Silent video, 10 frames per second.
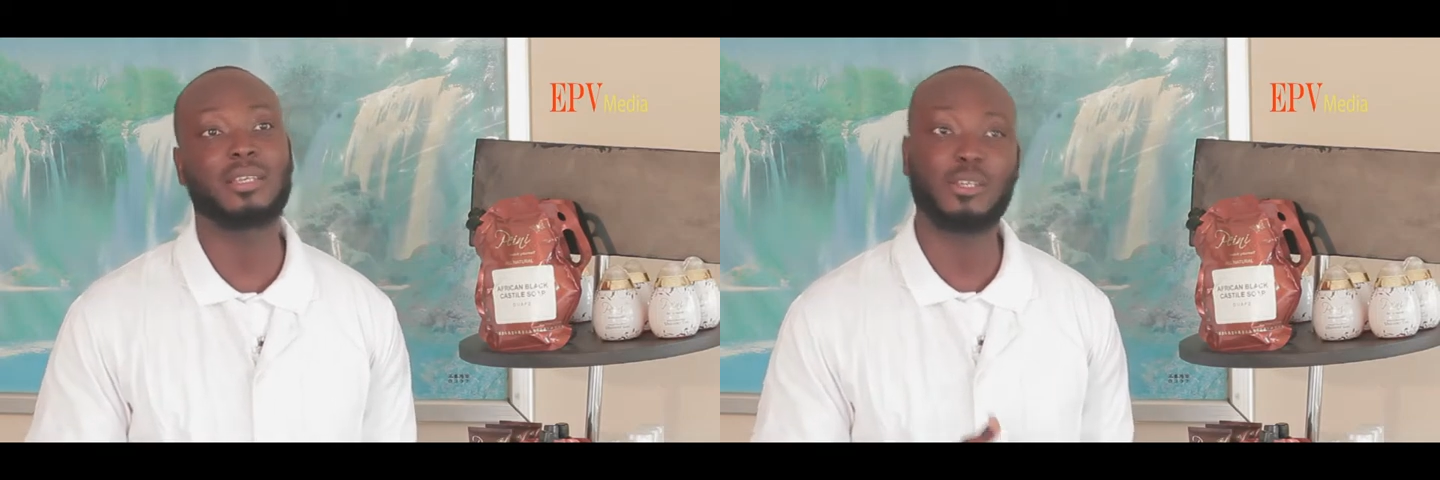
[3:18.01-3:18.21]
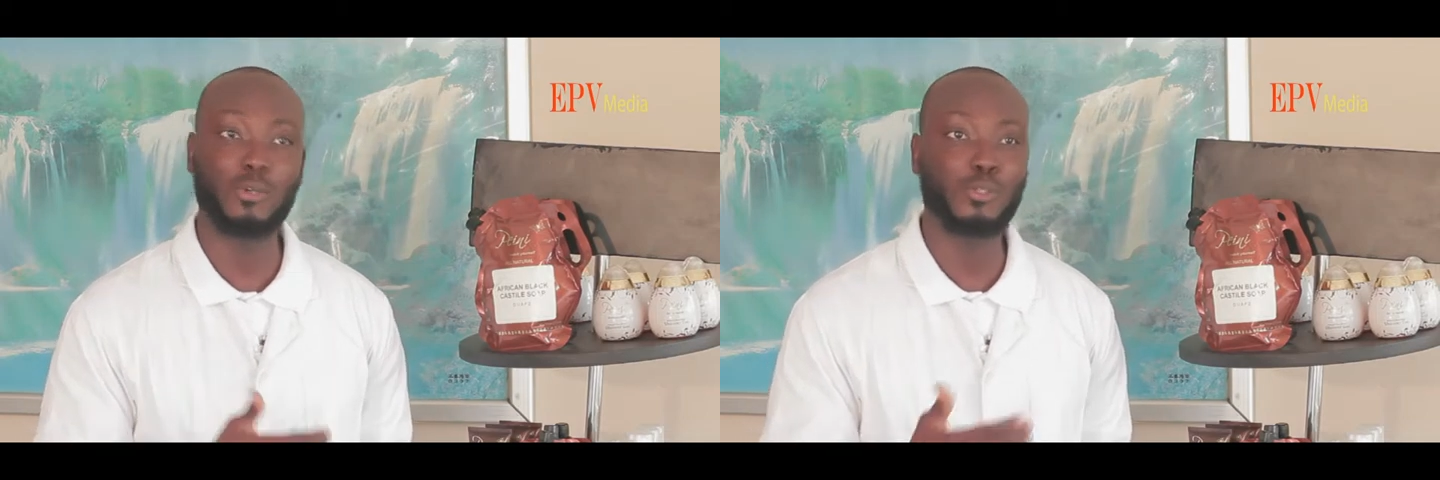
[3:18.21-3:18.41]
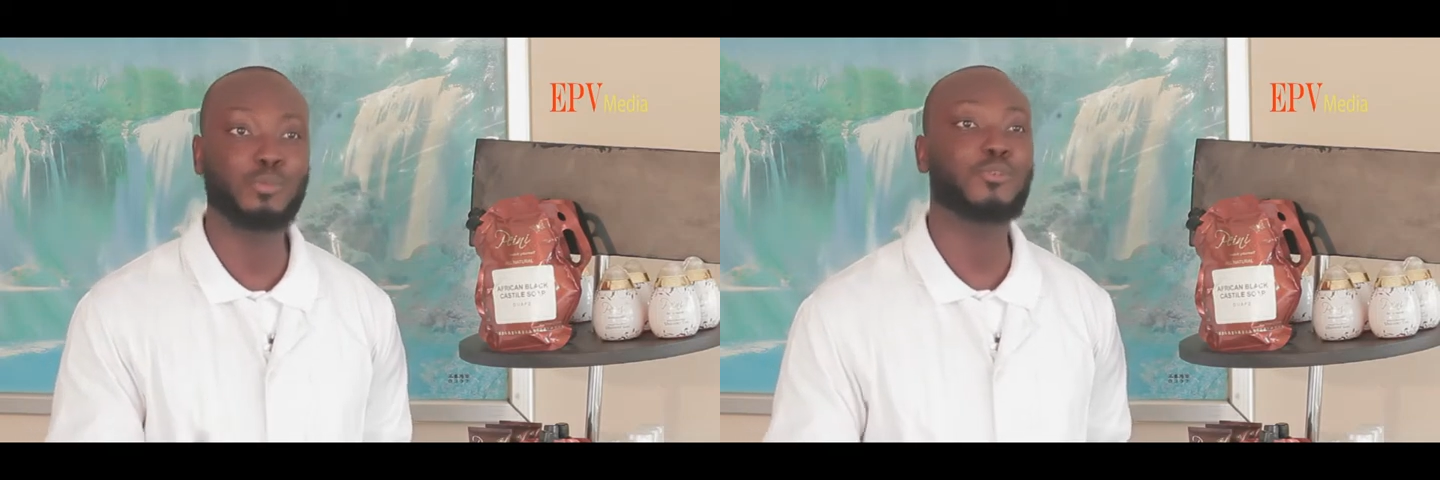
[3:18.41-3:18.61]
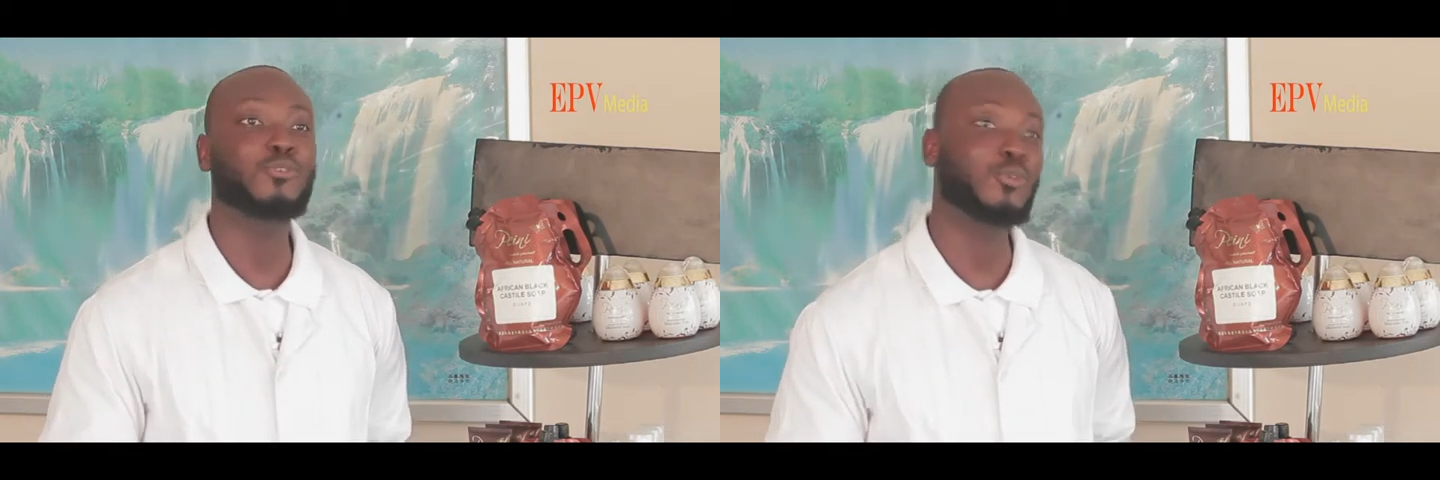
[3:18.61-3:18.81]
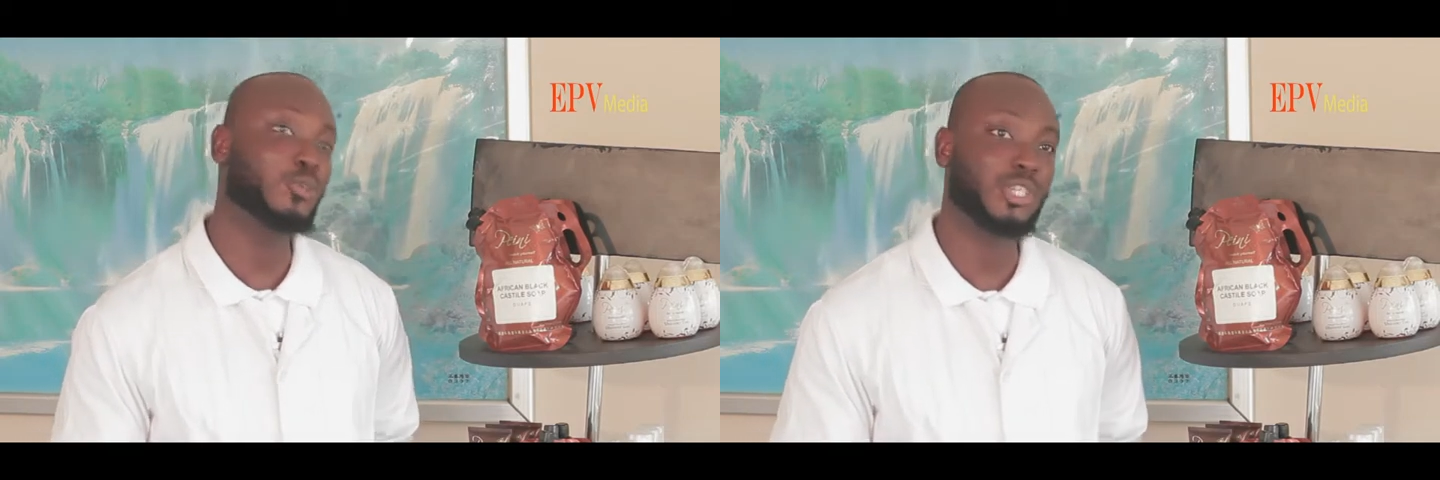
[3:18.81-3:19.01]
He also put
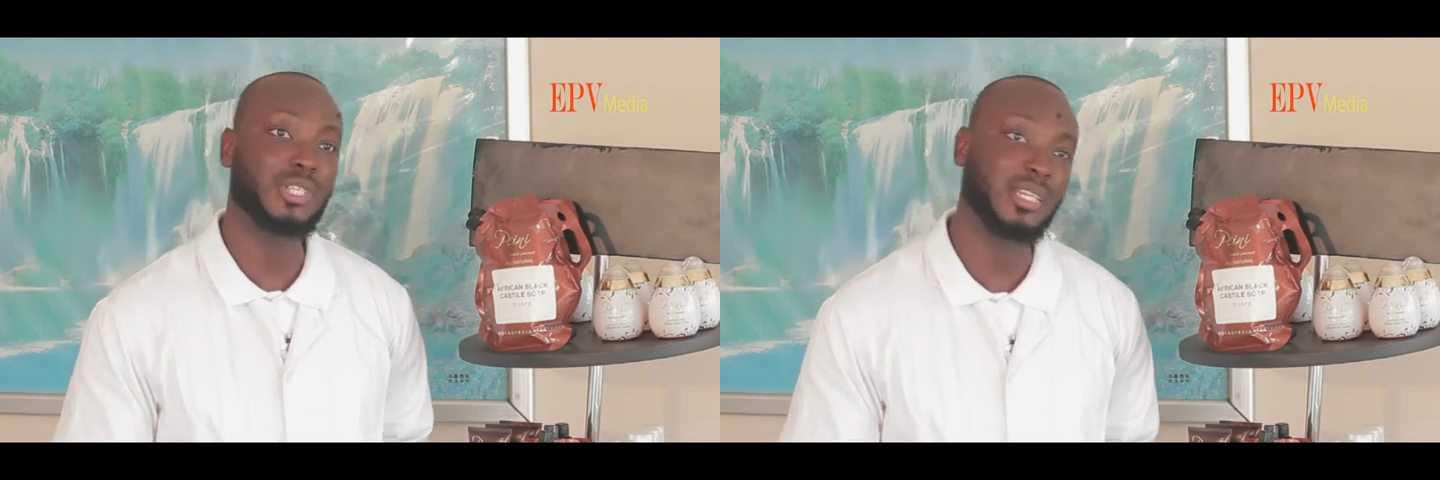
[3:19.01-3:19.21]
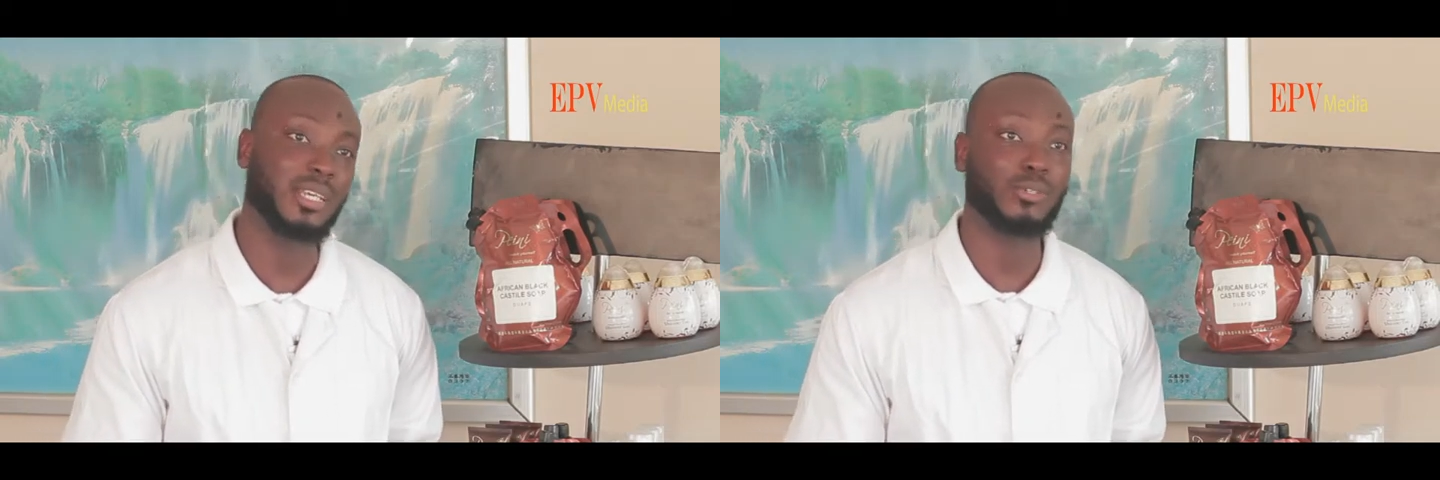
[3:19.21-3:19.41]
solutions here.